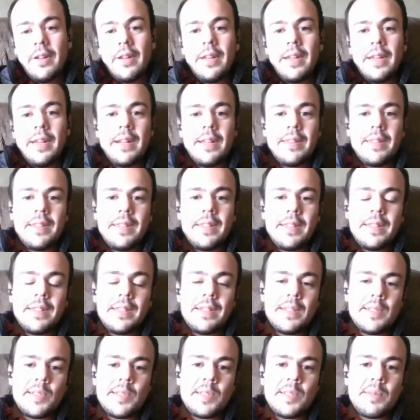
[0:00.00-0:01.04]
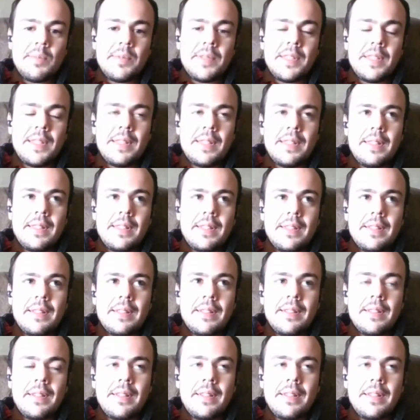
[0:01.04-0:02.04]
And I think that it's something that,